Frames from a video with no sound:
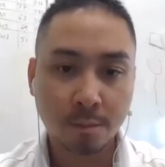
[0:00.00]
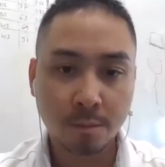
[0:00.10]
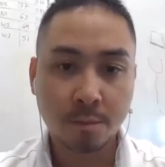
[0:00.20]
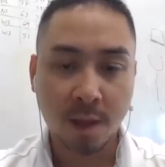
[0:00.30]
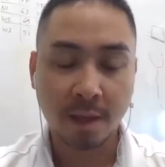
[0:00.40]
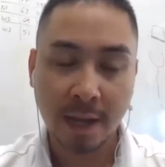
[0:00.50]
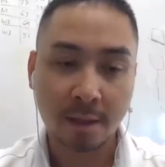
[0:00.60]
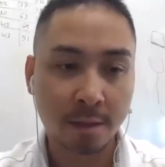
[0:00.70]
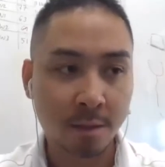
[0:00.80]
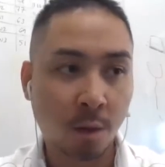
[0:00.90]
Exactly.
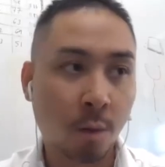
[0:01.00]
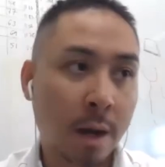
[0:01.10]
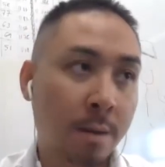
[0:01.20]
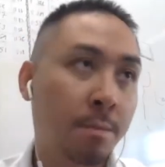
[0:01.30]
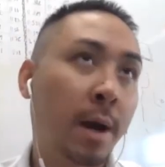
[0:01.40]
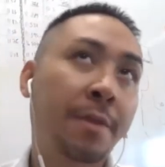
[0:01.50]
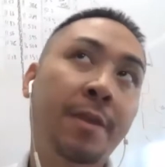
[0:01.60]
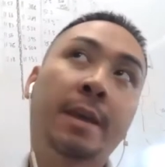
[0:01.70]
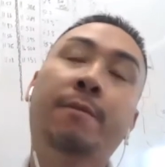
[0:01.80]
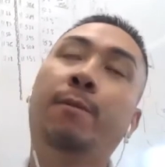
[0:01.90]
So I think
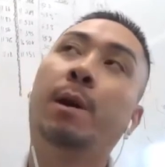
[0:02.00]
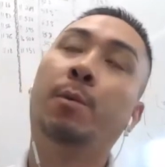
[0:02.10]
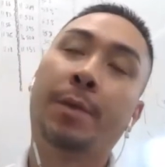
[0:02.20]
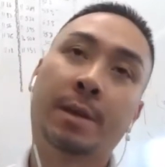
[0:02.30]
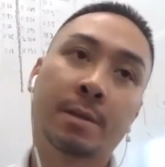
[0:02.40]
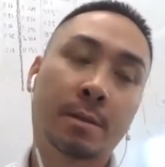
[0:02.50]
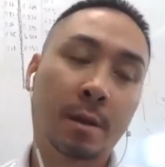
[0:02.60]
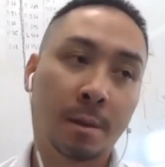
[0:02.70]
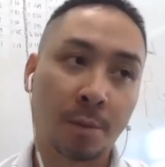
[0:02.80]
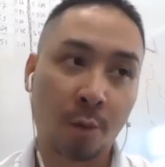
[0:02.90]
with us,
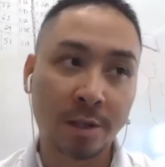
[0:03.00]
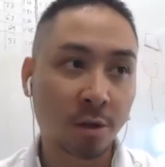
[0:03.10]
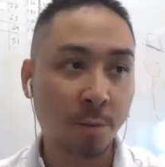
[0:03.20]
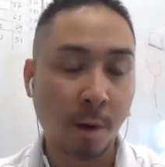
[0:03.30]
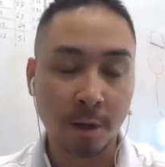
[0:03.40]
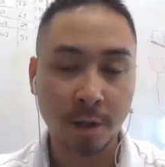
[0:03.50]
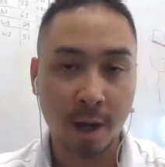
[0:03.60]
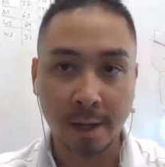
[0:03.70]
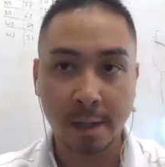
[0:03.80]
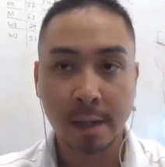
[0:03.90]
the residential market is hot.
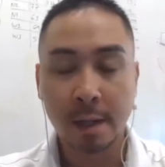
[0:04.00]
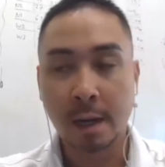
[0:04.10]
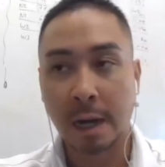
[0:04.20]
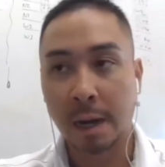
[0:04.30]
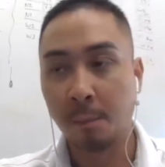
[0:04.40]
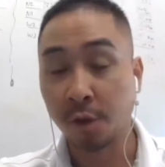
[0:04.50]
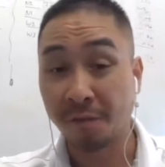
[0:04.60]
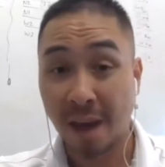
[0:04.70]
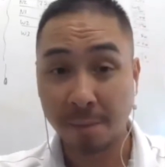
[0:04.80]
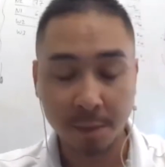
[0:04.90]

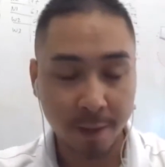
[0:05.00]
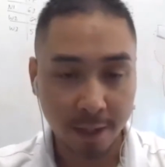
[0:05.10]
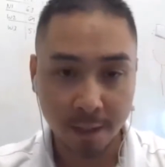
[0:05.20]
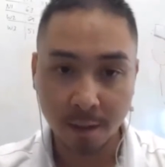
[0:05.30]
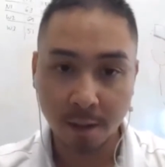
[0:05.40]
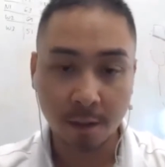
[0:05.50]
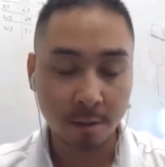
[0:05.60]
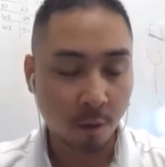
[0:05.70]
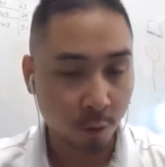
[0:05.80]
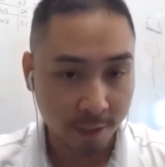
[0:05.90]
Multifamily is big.
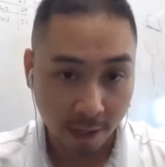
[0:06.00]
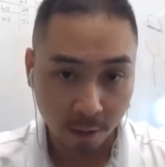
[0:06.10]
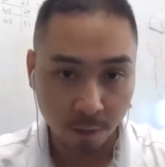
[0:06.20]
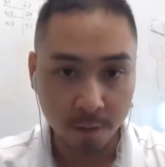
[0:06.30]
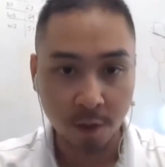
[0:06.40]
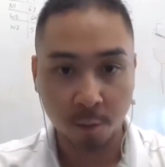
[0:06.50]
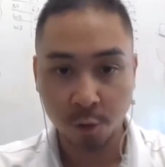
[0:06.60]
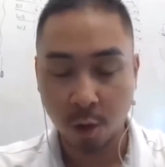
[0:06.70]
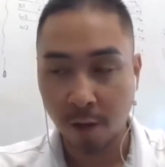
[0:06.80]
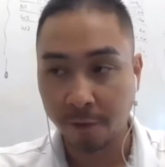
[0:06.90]
Hotels, commercial
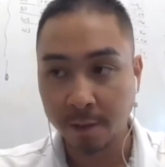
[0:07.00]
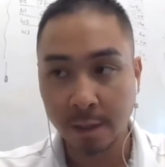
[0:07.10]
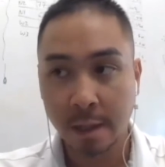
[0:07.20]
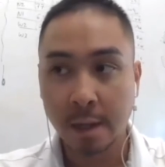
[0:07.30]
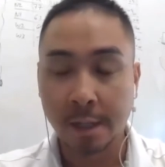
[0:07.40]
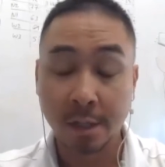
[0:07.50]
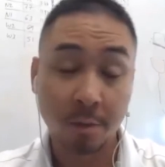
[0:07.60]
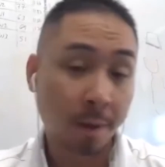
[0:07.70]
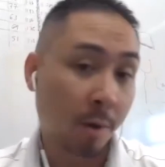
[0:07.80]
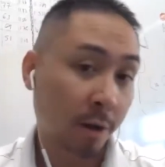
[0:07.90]
office. Another big
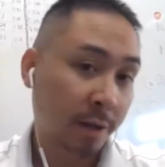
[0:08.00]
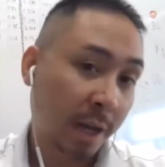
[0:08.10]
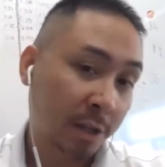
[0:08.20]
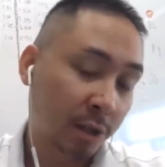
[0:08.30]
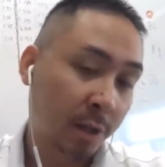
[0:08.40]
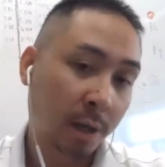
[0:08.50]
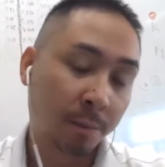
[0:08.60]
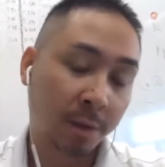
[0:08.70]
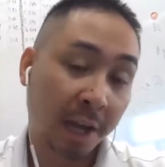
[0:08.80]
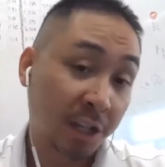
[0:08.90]
market is actually the
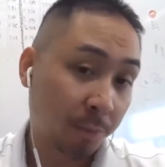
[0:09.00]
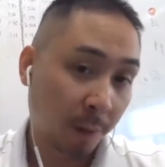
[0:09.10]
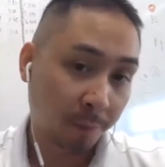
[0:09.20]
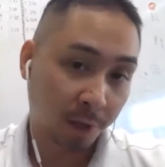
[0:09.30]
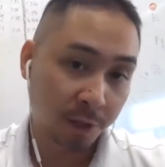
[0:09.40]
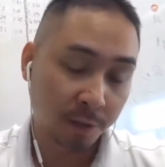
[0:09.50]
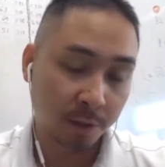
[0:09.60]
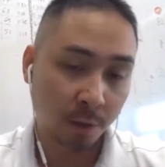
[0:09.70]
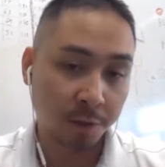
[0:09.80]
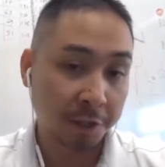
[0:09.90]
aging population. So
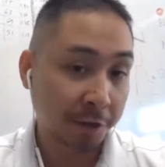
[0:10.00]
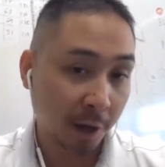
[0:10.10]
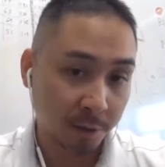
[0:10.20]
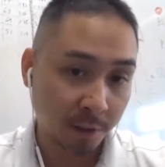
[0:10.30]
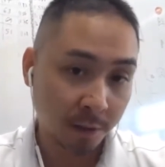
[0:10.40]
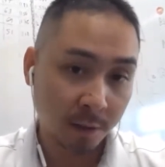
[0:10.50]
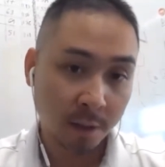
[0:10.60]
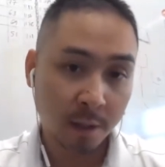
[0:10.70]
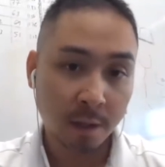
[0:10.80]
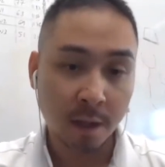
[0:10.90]
senior housing
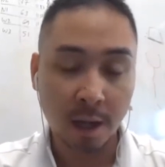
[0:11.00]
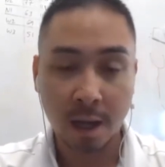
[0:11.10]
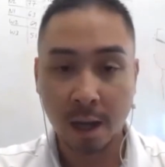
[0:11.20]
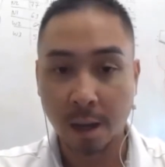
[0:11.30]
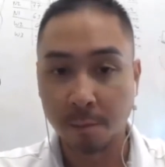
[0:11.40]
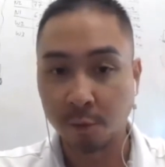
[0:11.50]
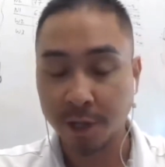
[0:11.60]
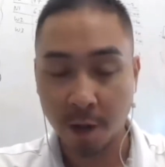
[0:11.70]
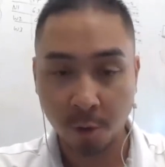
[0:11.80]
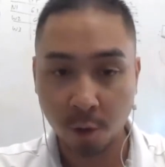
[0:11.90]
retirement
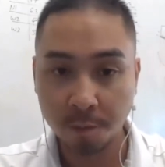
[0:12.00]
homes.